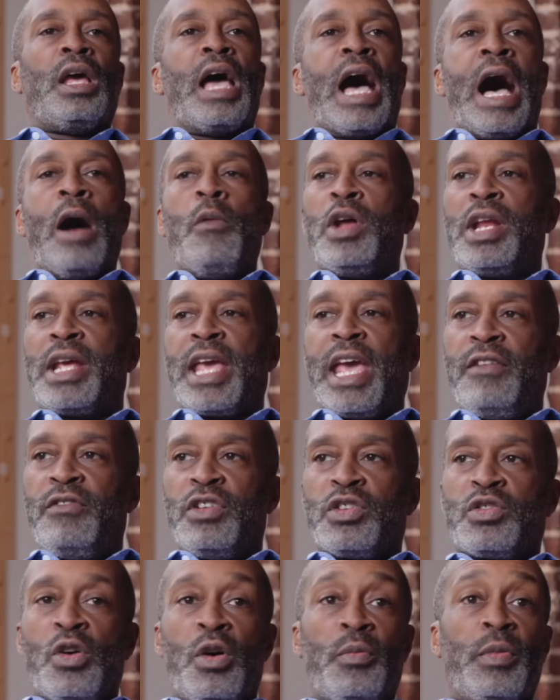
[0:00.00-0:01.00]
I would have gave
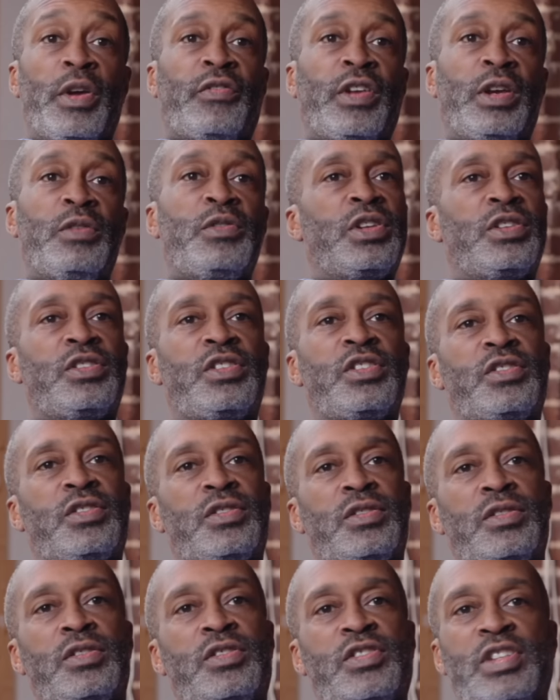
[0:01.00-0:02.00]
it to him if he would have
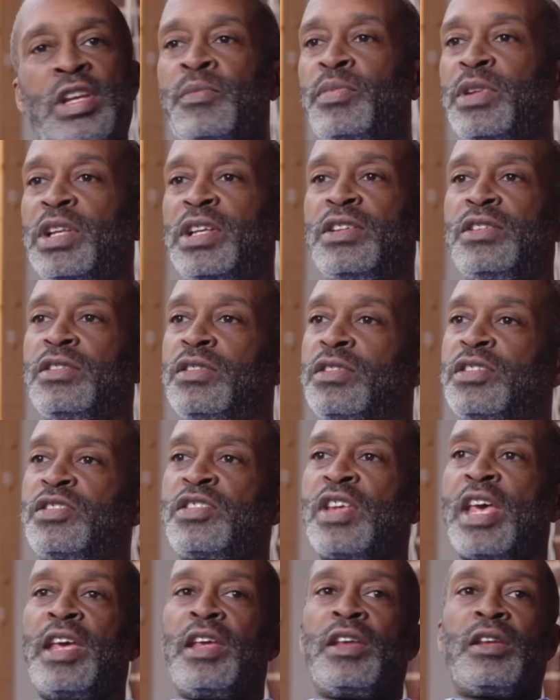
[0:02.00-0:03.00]
just simply
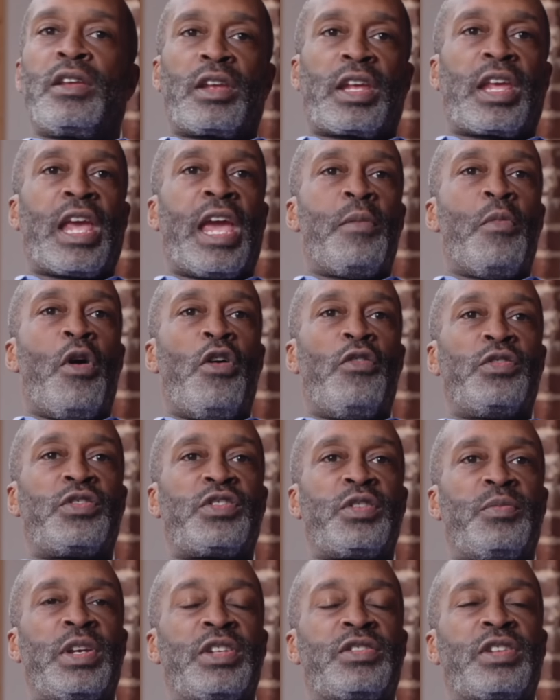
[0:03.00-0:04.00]
said, came over
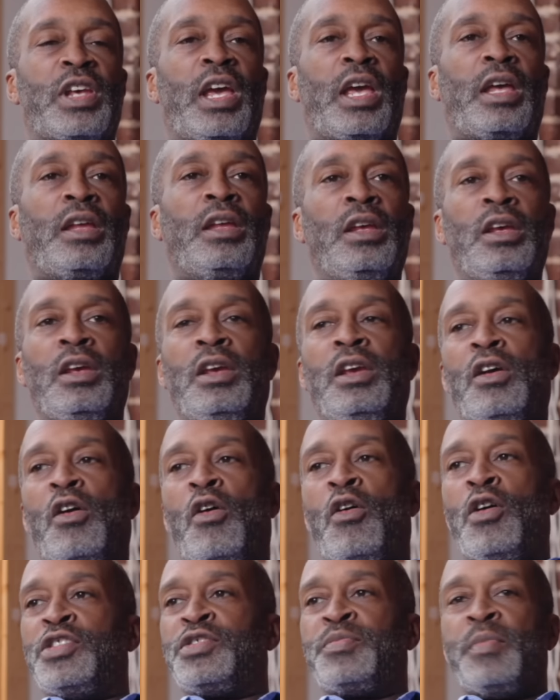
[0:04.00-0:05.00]
to me and said,
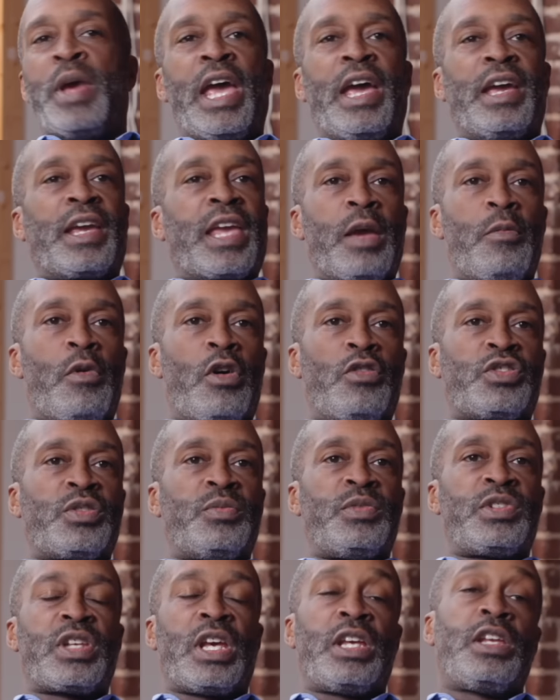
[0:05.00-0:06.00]
or his man came over to me
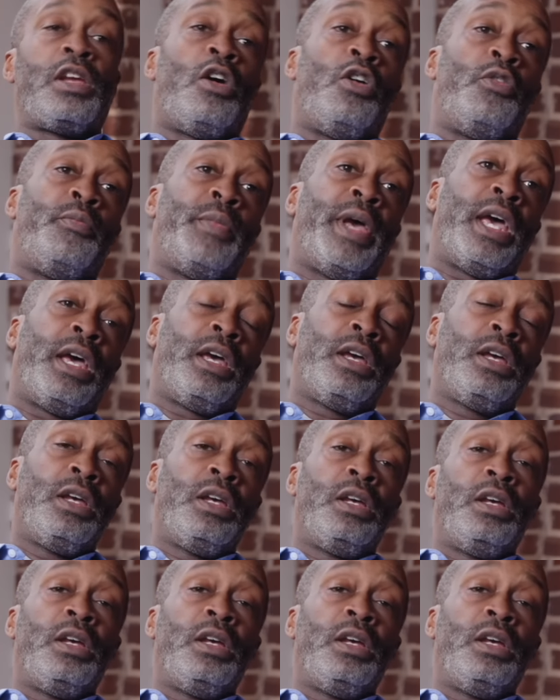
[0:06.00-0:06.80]
and said, yo, man,